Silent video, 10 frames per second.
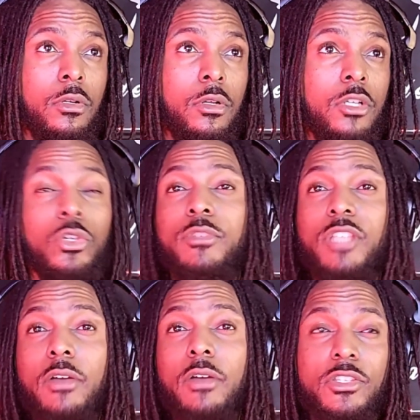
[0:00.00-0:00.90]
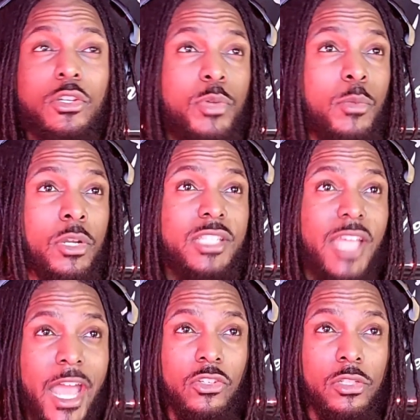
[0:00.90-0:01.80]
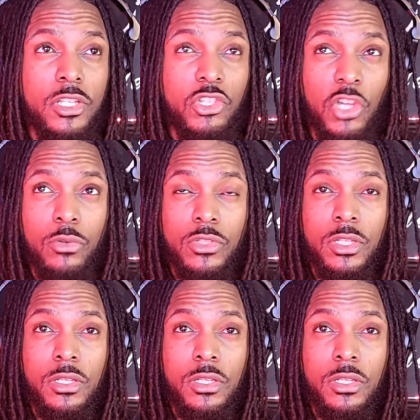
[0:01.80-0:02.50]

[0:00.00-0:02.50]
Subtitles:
So I'm talking to the people that's actually chosen.